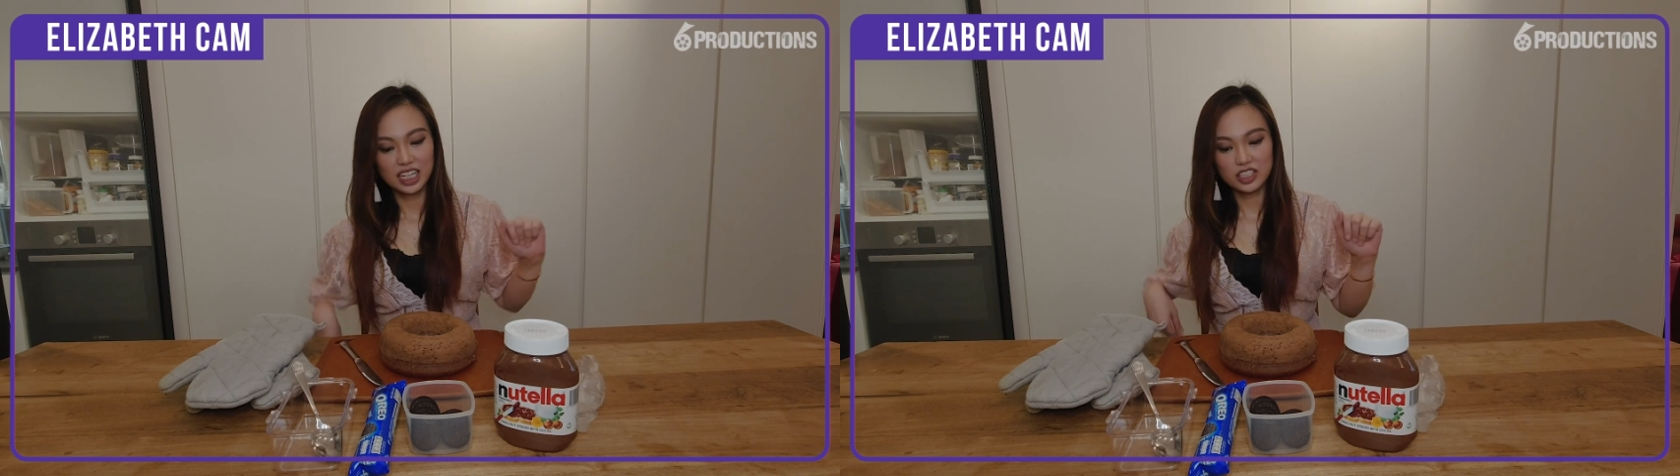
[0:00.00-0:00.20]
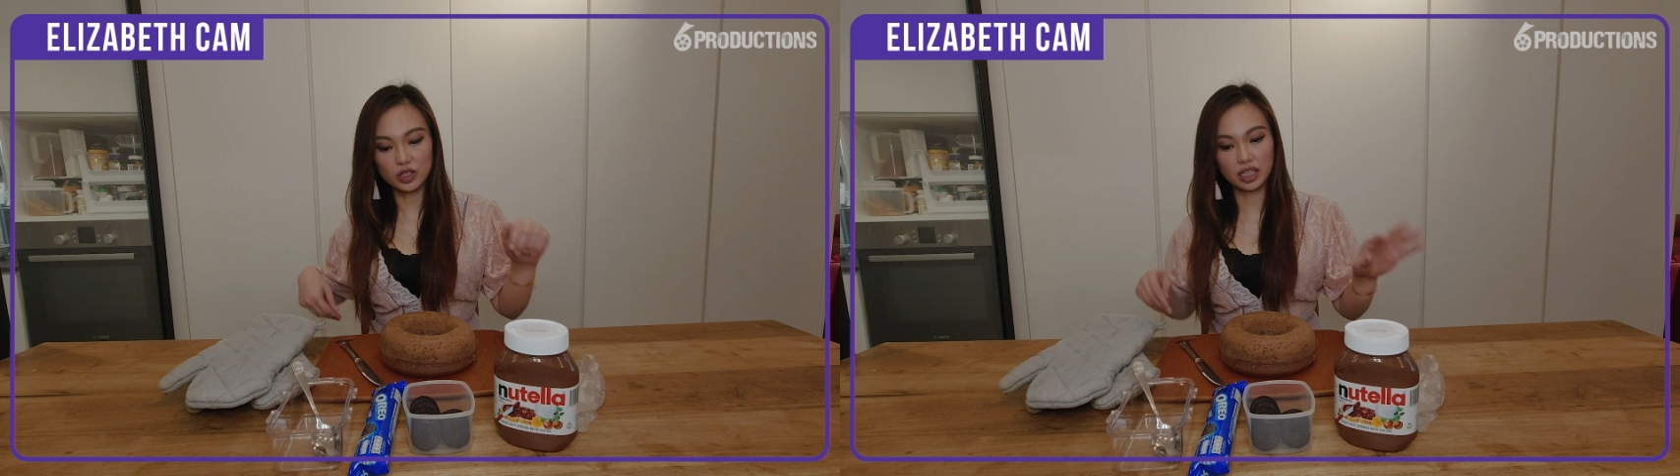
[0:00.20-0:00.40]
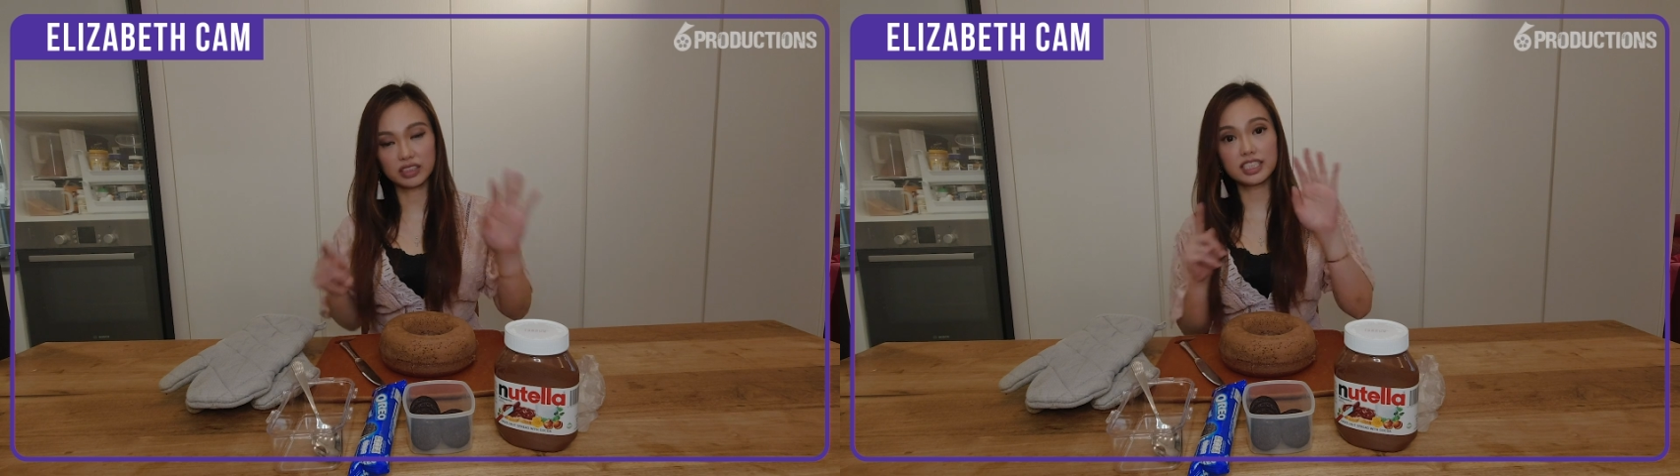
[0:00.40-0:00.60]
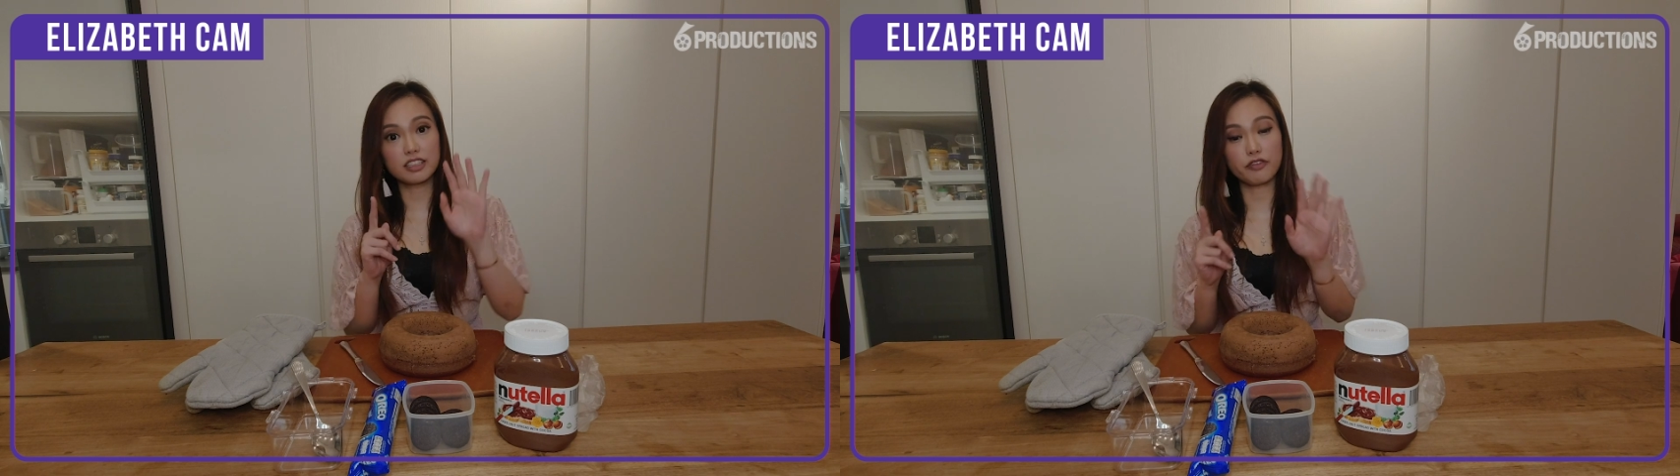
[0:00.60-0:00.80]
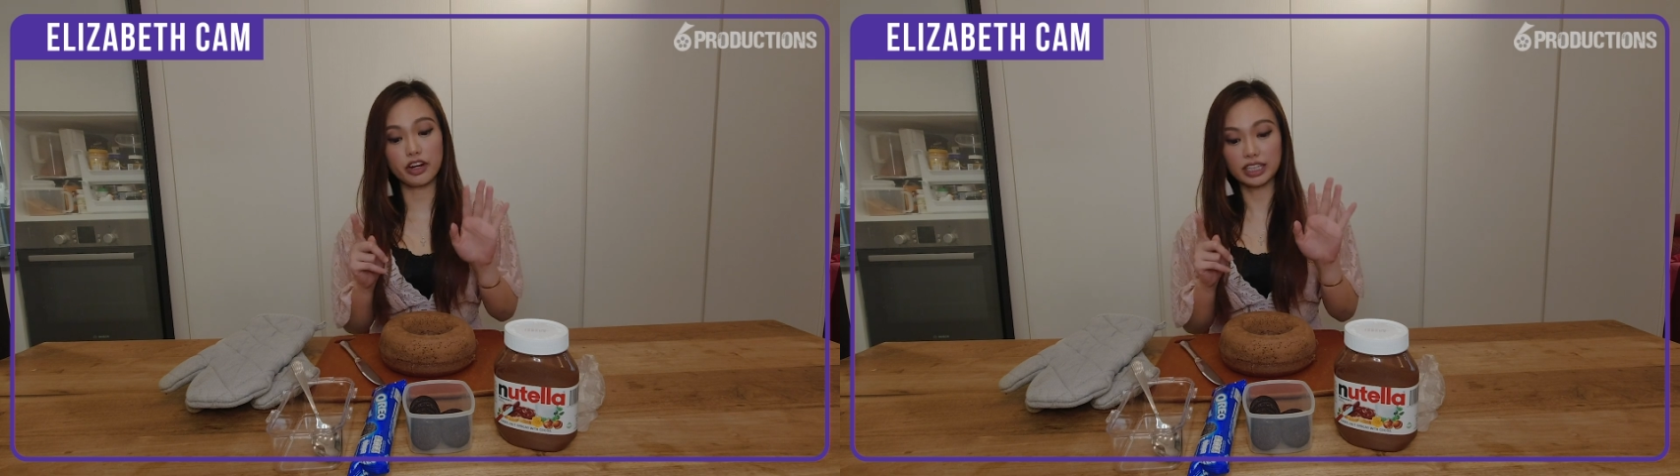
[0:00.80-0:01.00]
So now this is
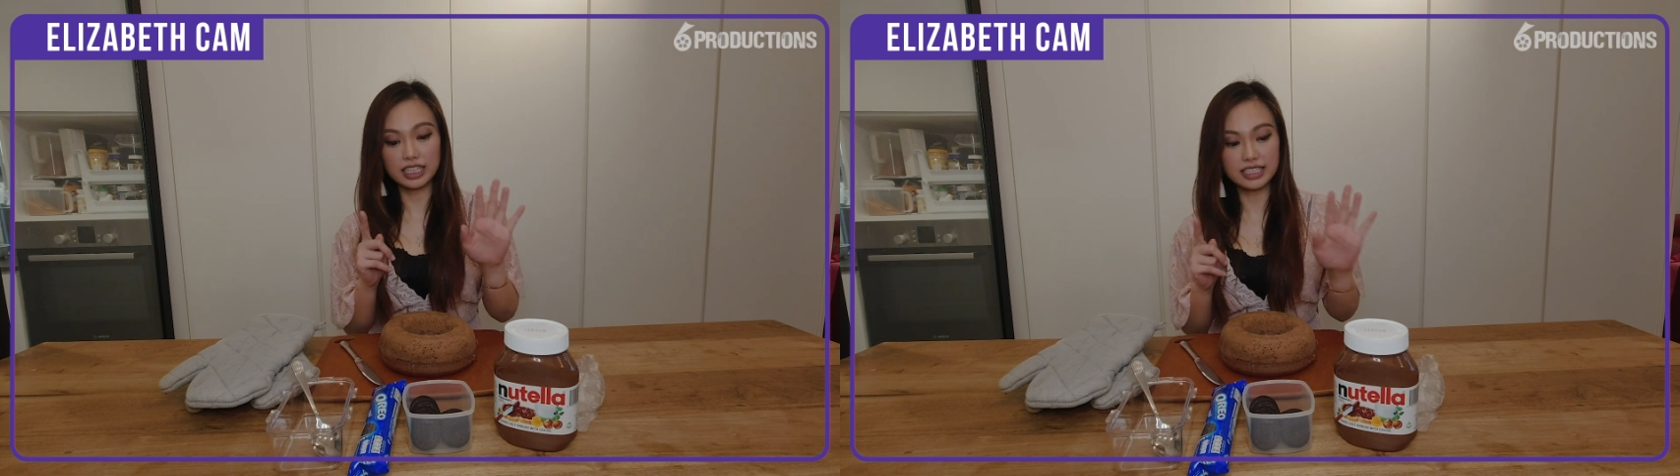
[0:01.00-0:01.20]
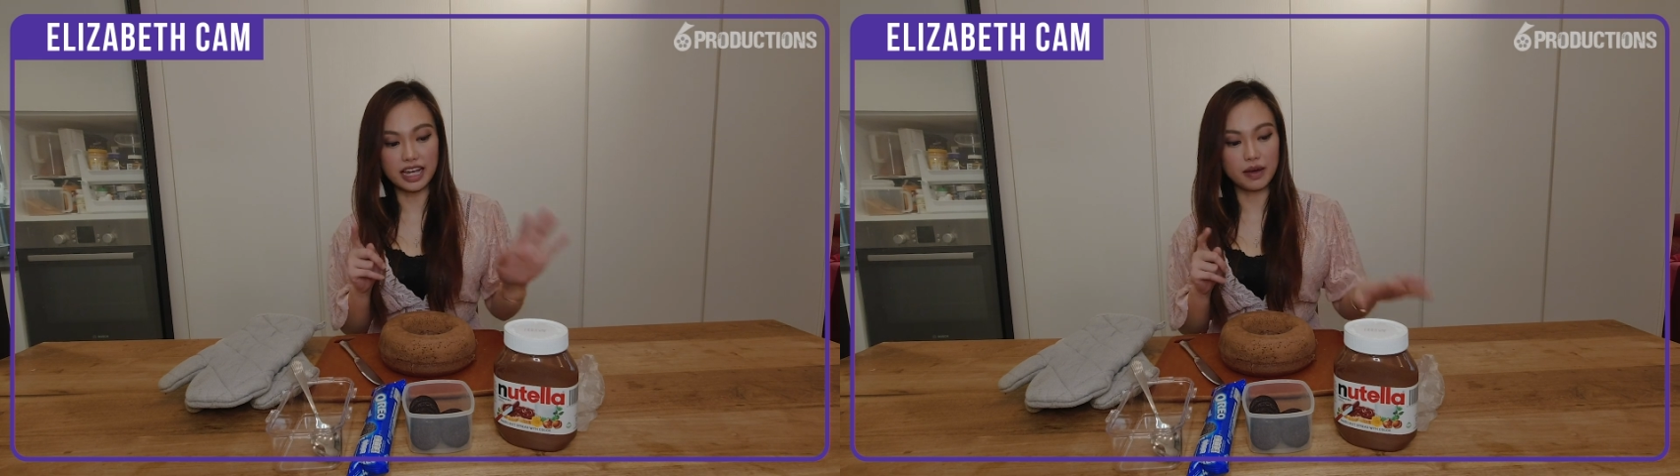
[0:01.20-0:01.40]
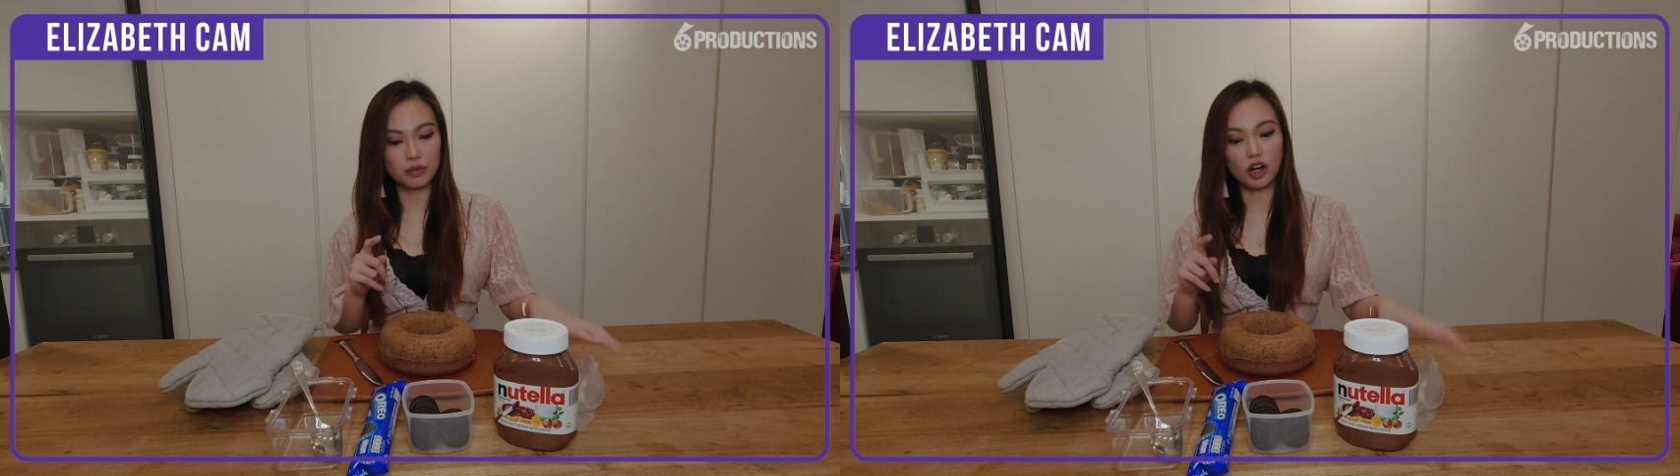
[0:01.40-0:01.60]
the very last step.